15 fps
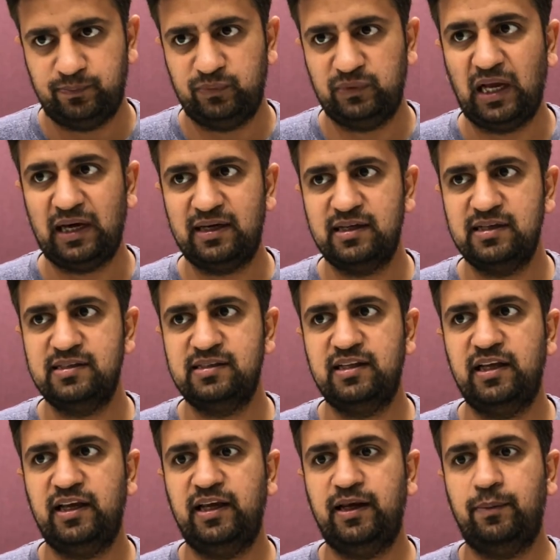That is
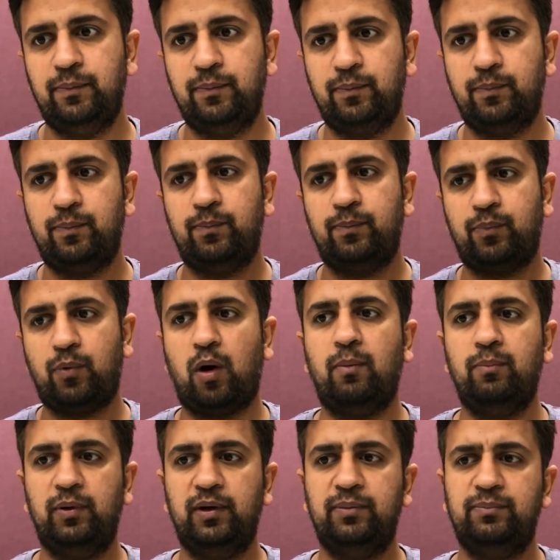the
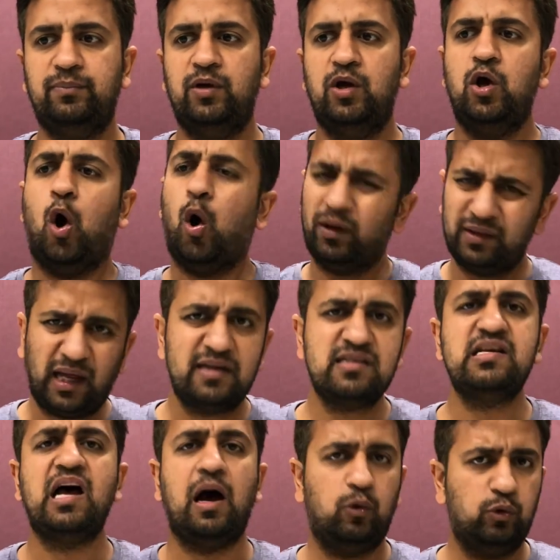problem or
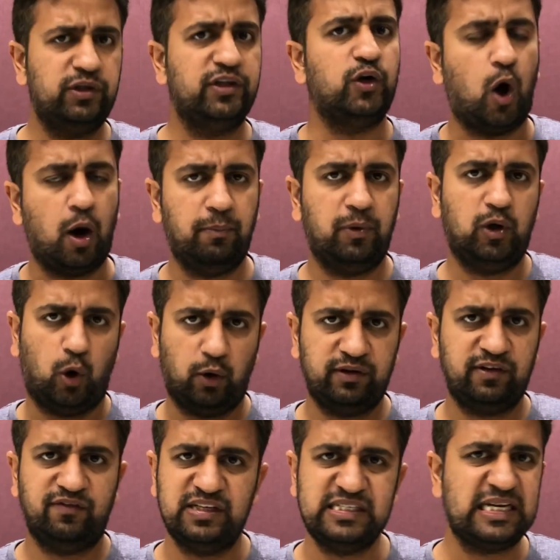that's how the normal or
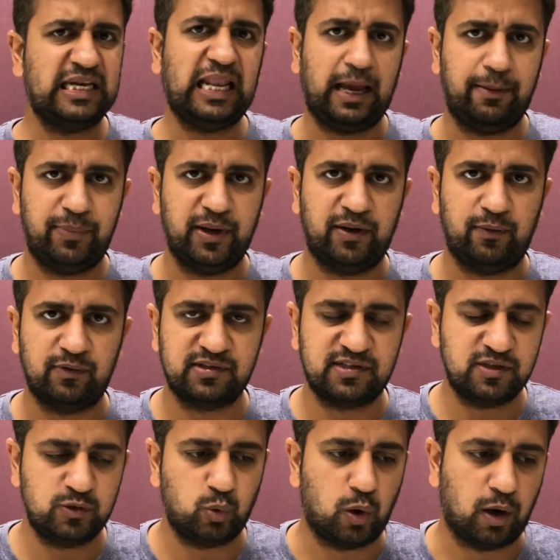the physical IP
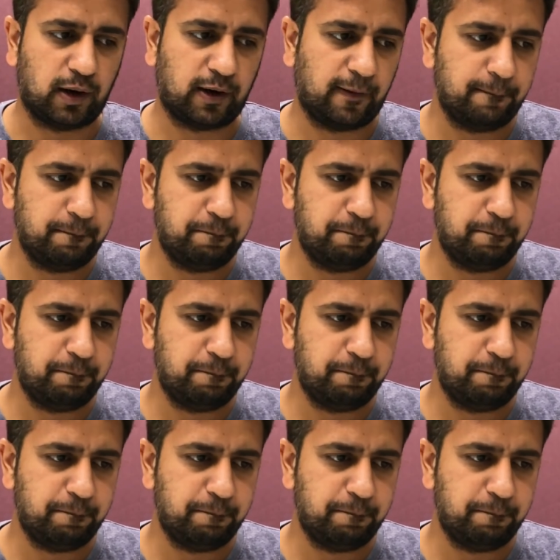addresses work.